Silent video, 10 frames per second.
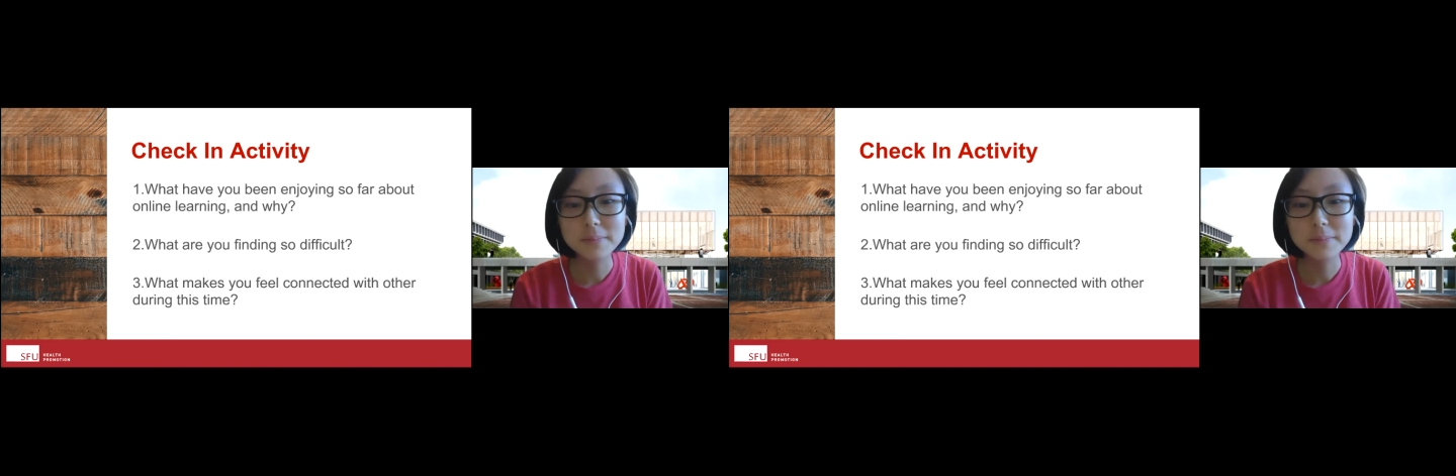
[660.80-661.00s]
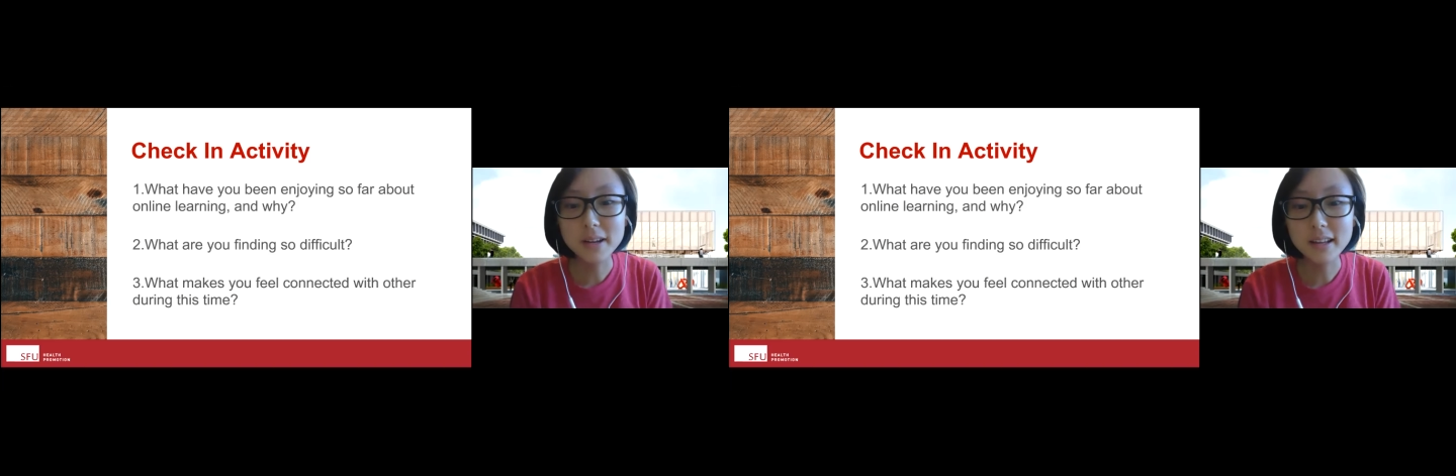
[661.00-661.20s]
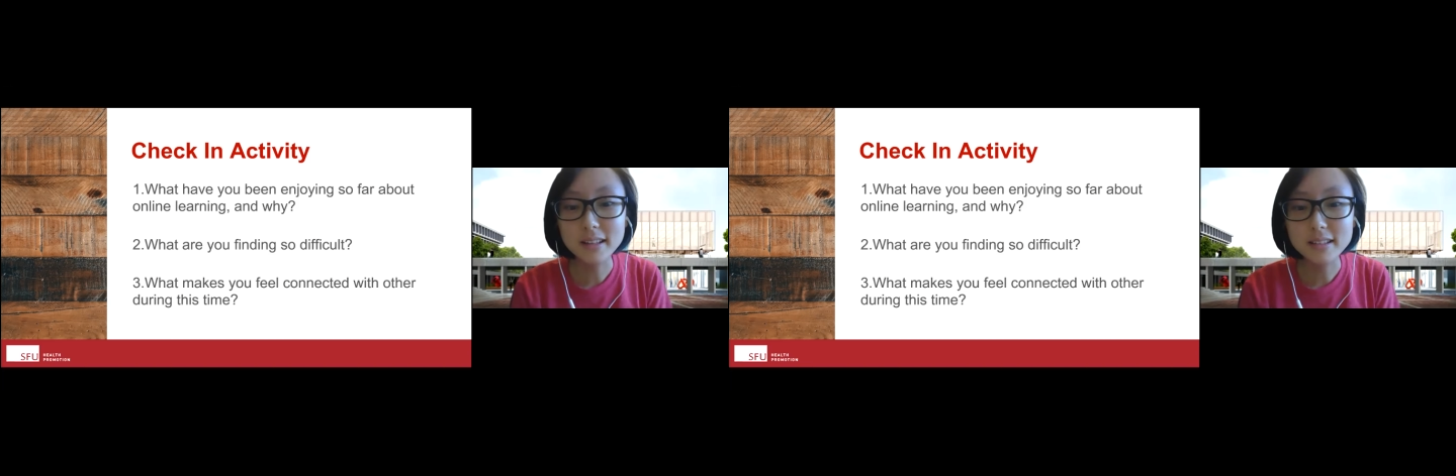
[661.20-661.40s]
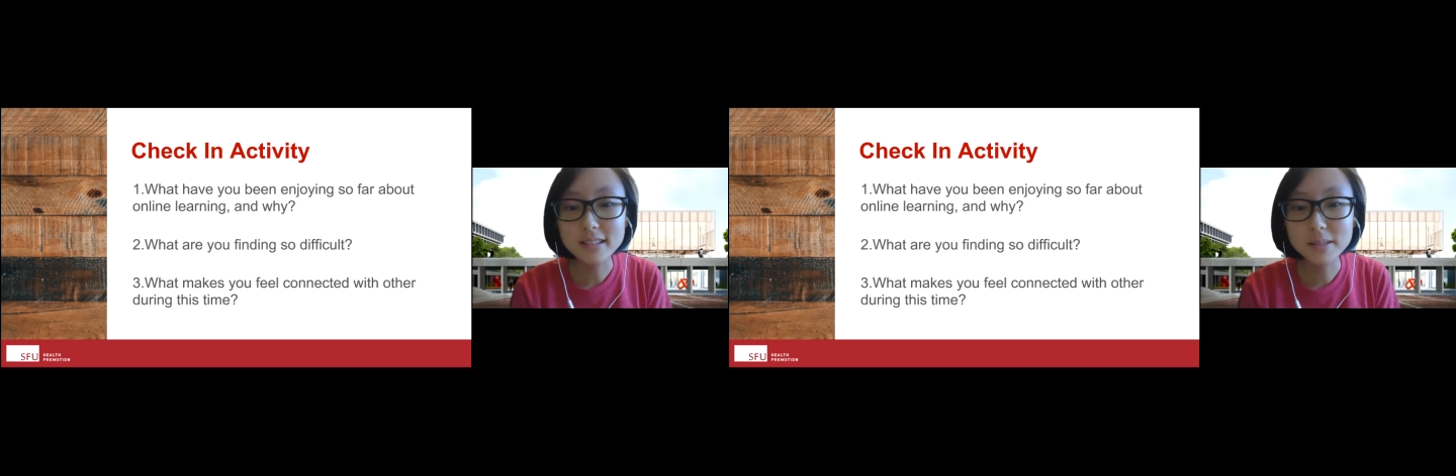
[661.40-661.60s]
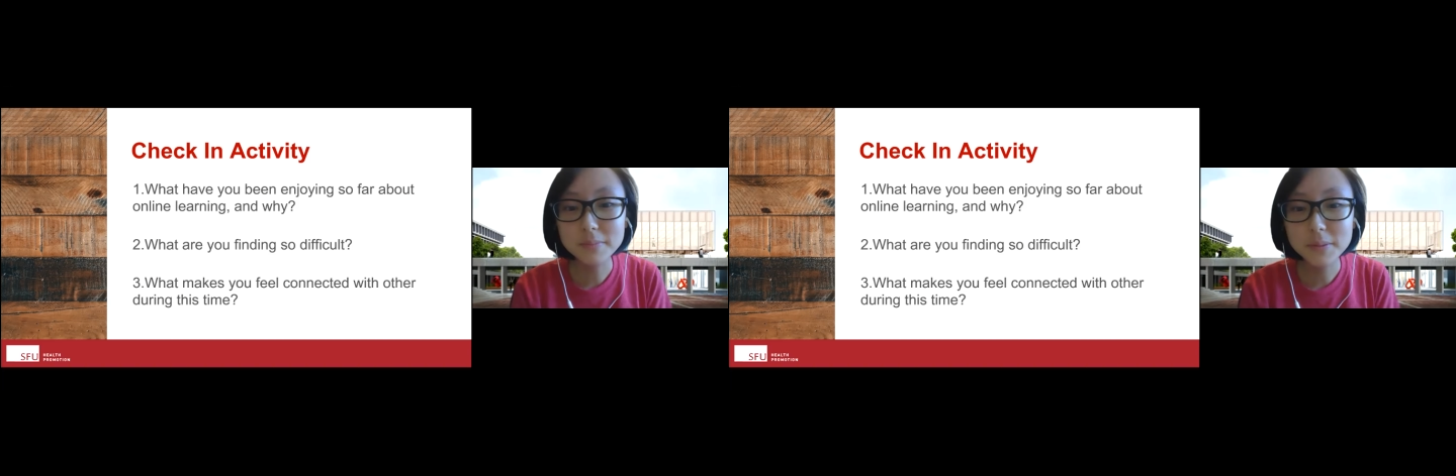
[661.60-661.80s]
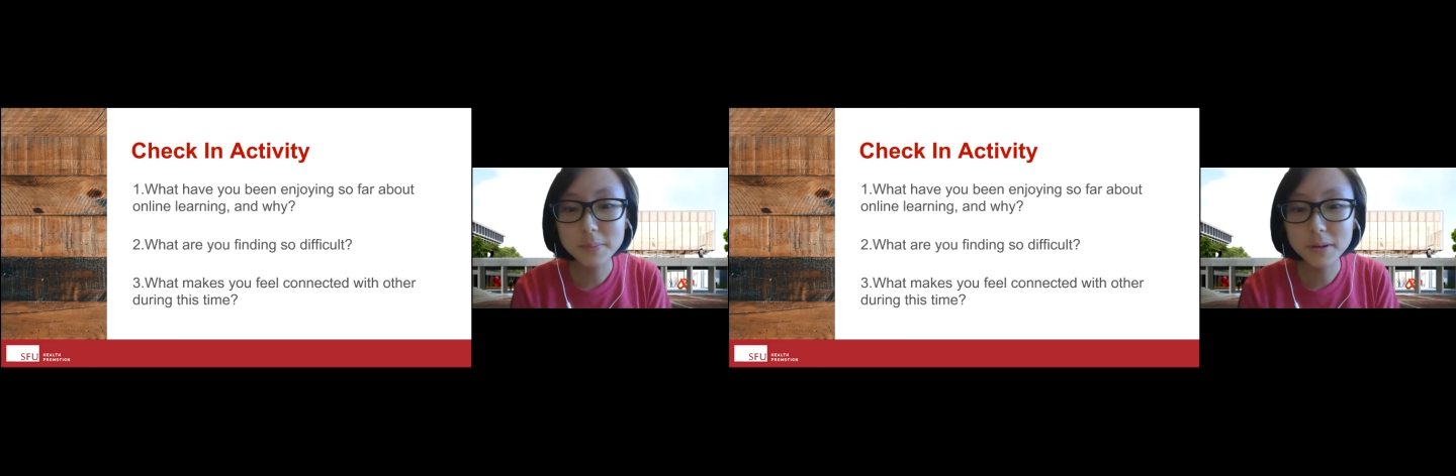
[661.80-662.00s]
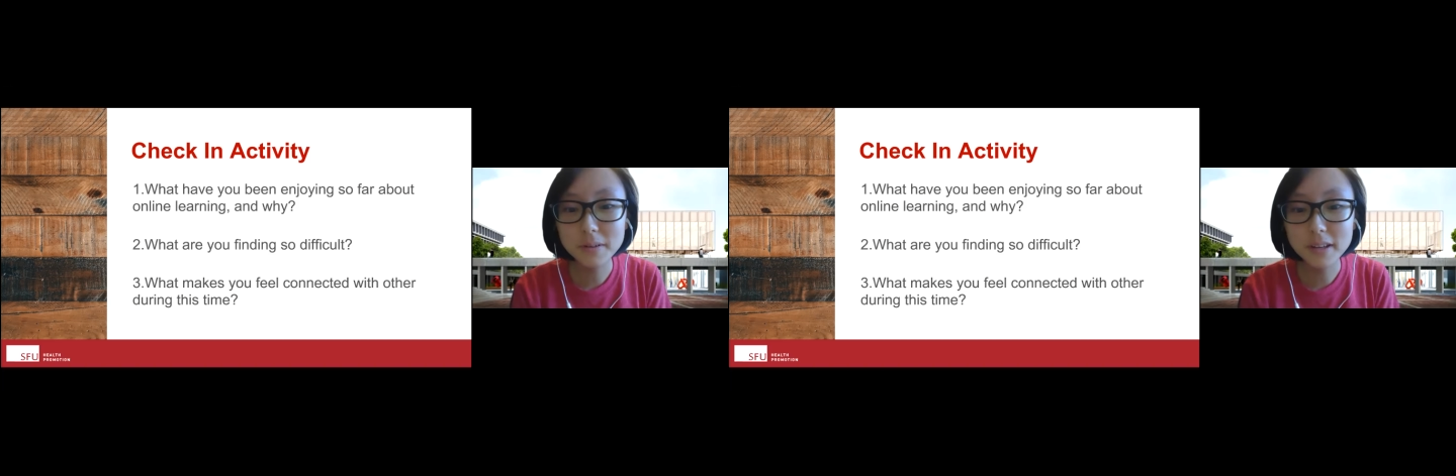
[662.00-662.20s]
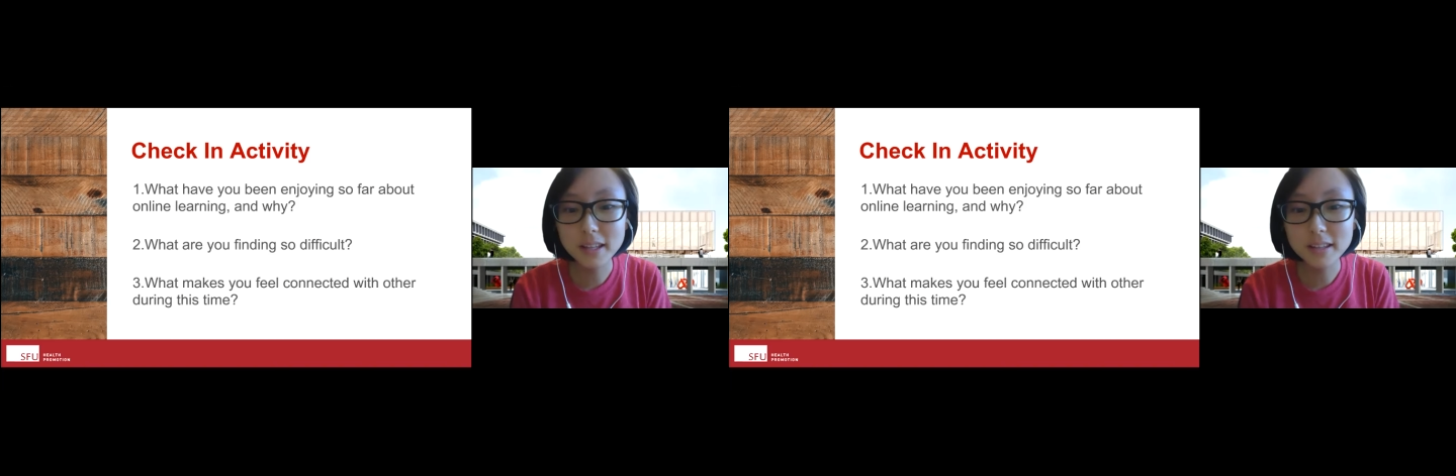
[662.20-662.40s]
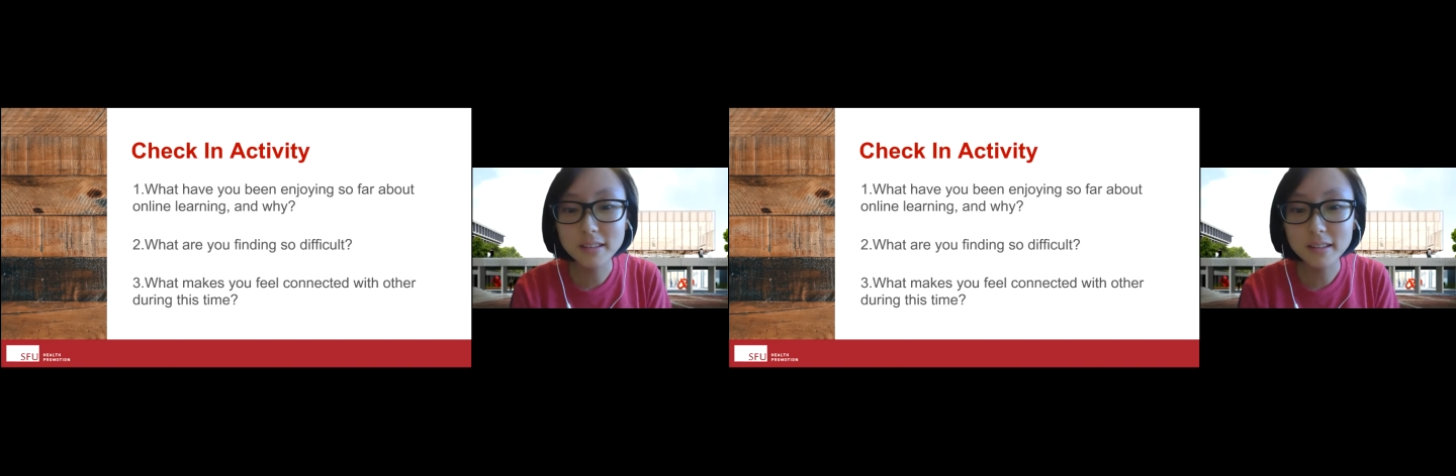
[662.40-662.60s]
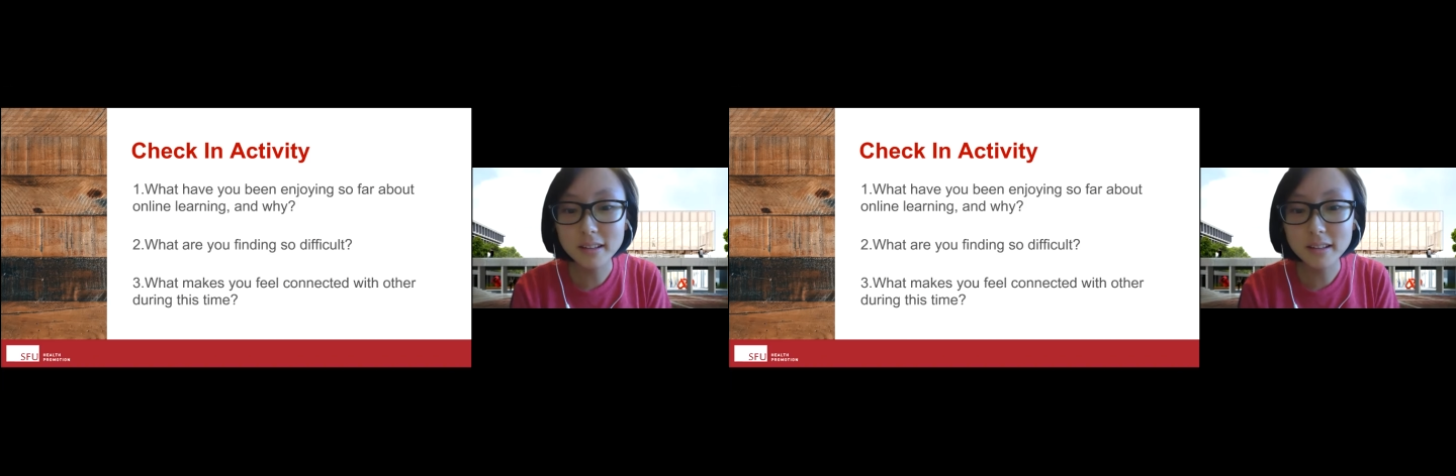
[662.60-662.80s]
But some people
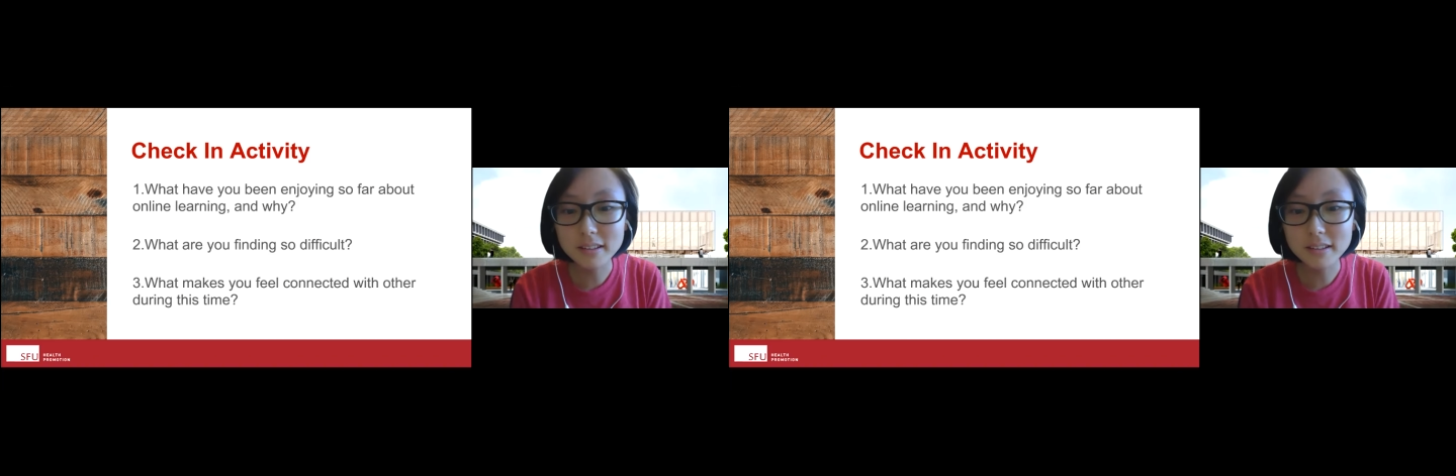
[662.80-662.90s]
in